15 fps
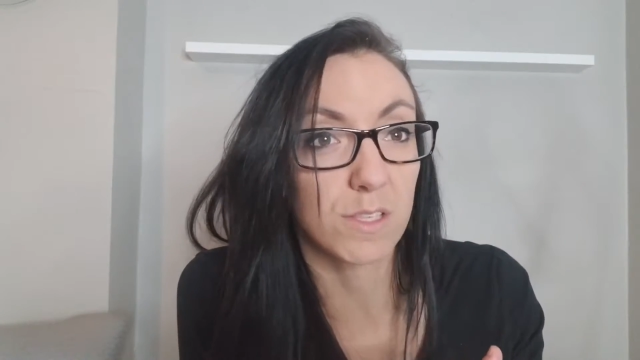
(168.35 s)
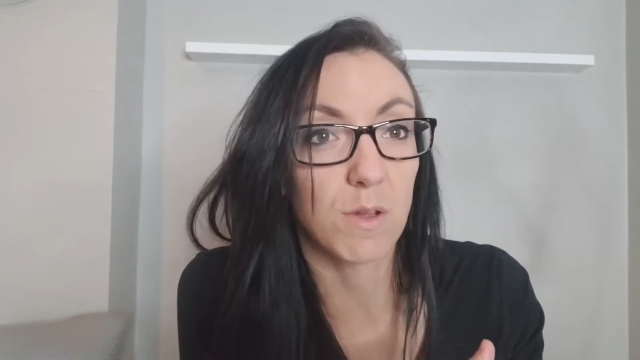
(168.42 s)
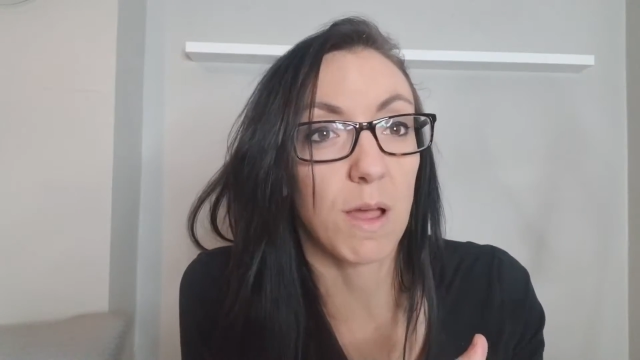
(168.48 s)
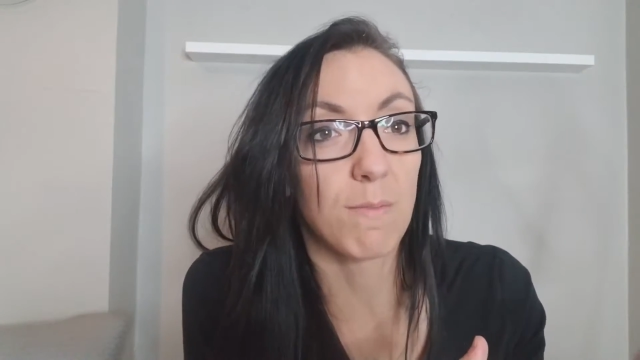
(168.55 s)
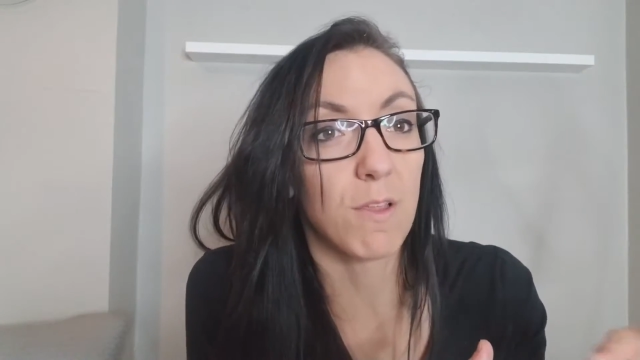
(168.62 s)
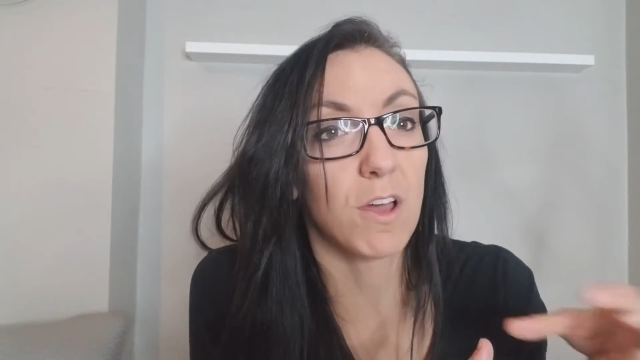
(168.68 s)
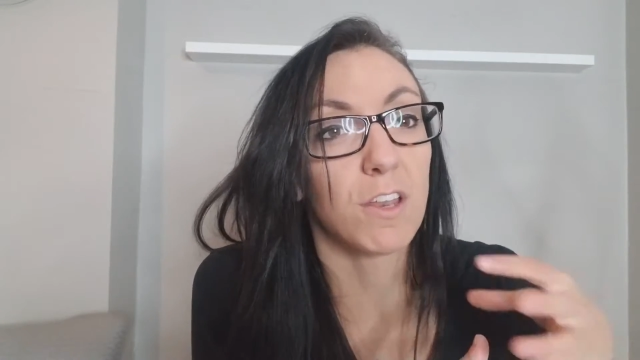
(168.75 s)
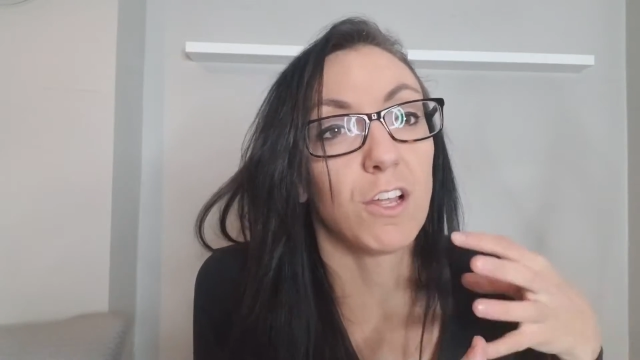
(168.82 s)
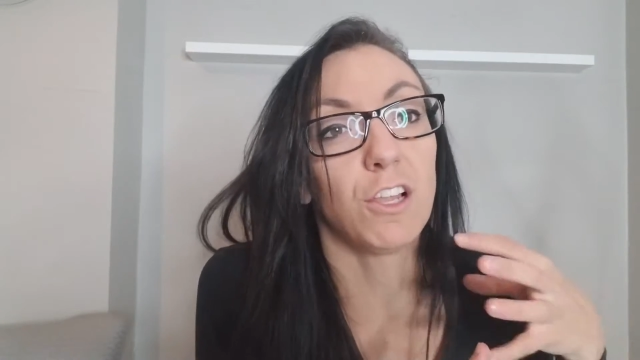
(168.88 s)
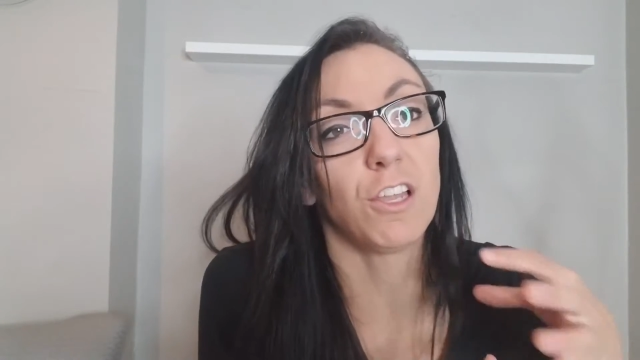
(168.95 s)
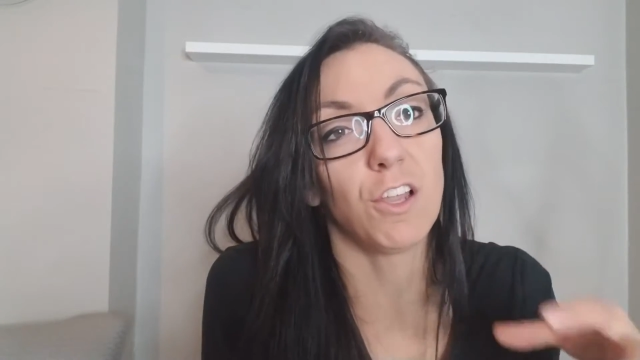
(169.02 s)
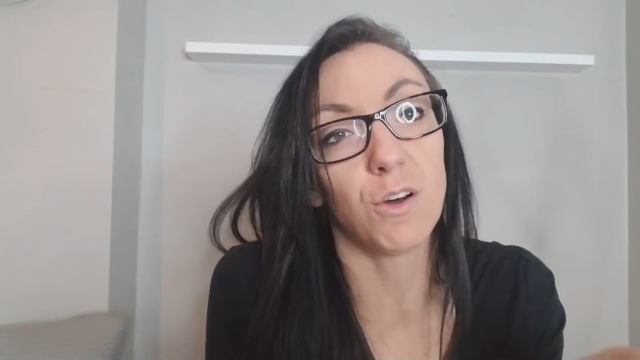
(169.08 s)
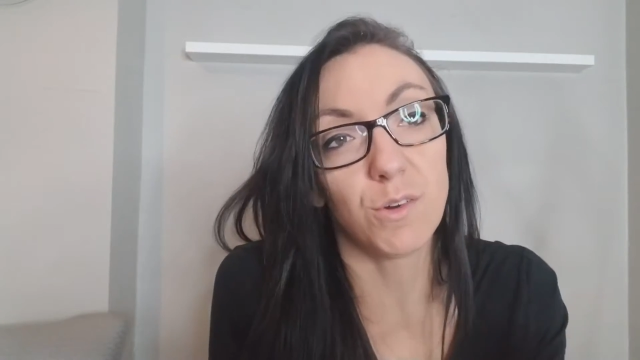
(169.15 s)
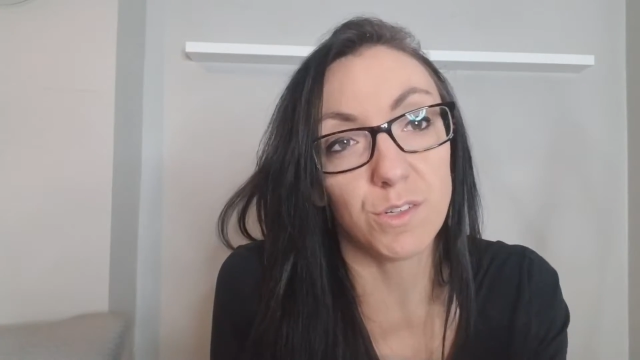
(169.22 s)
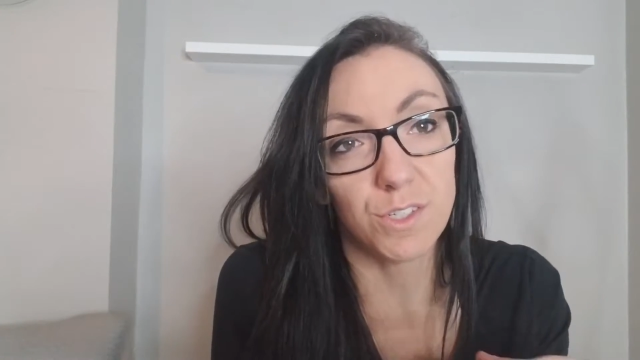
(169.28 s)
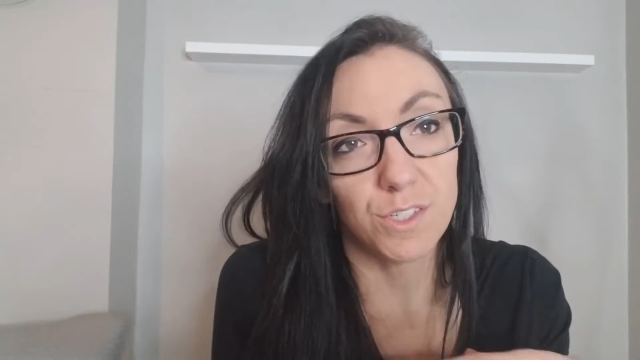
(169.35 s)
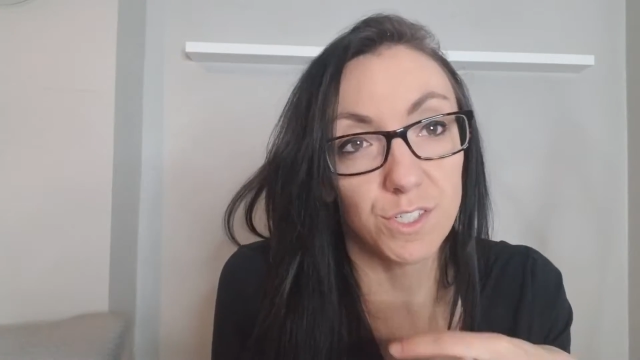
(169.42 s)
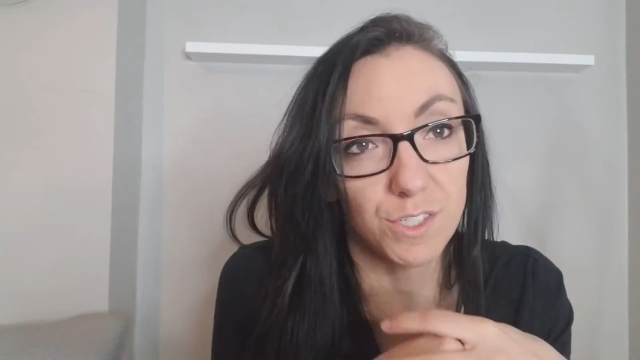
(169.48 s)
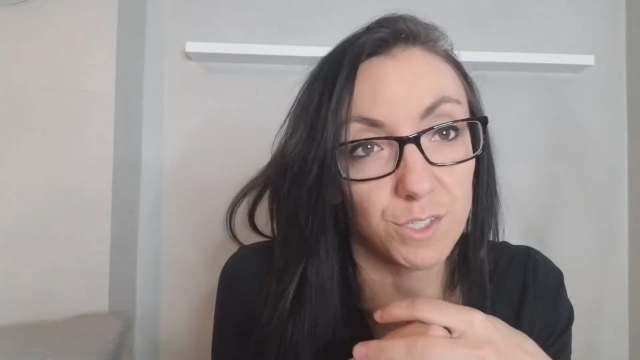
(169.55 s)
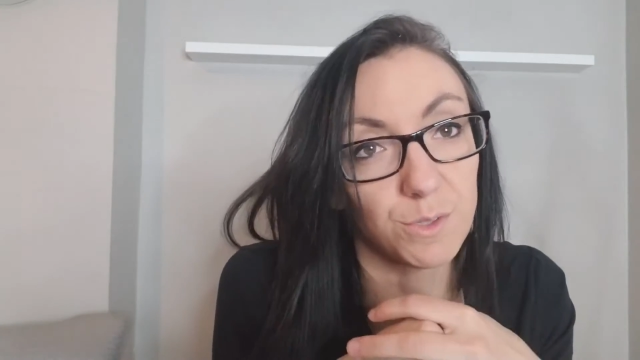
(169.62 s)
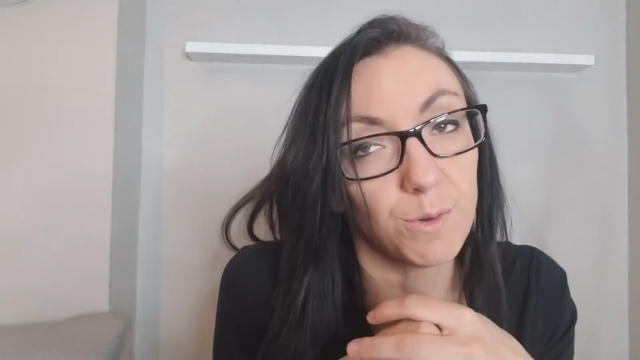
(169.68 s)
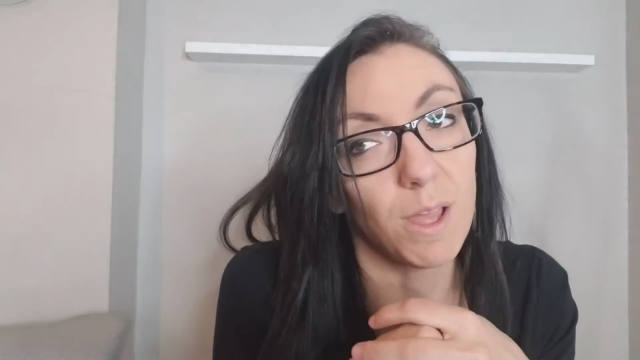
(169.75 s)
so I'm not alone to
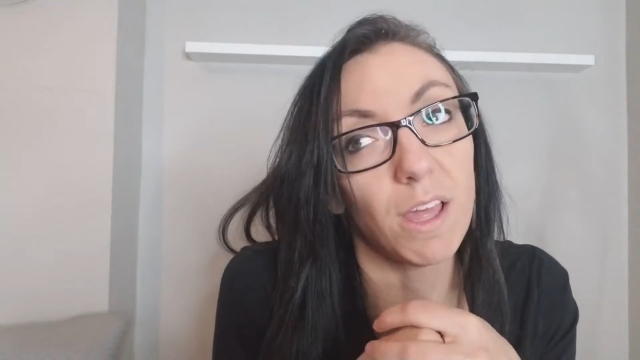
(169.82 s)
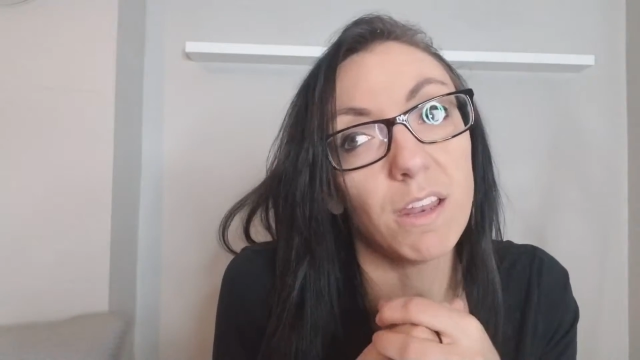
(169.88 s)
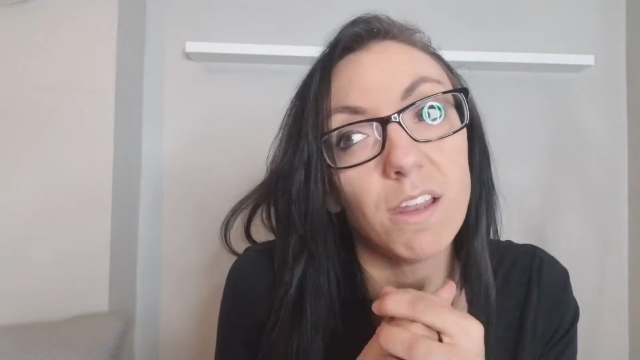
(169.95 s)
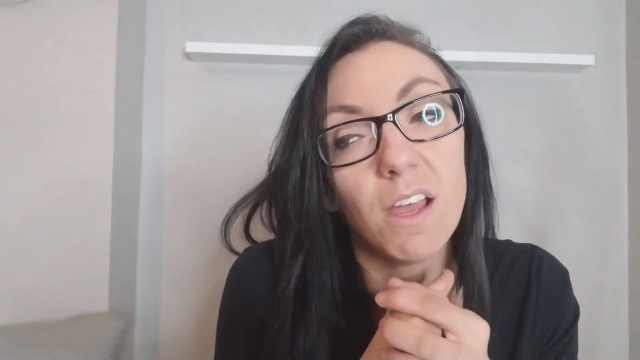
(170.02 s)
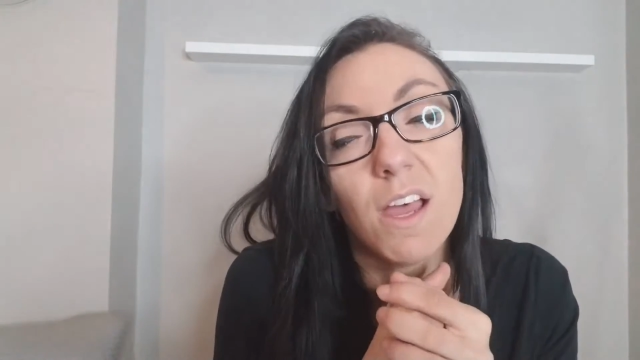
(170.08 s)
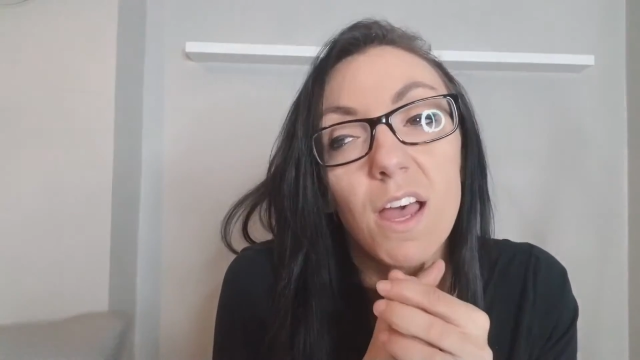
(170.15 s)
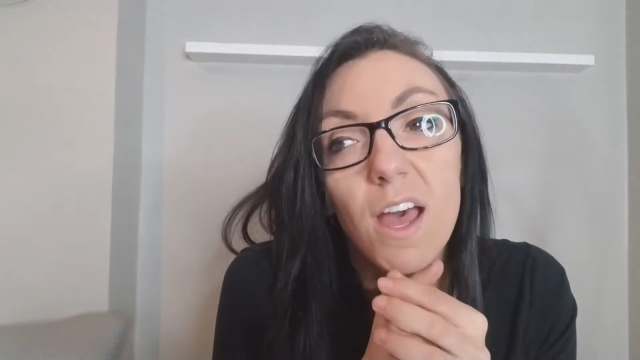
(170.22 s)
do it,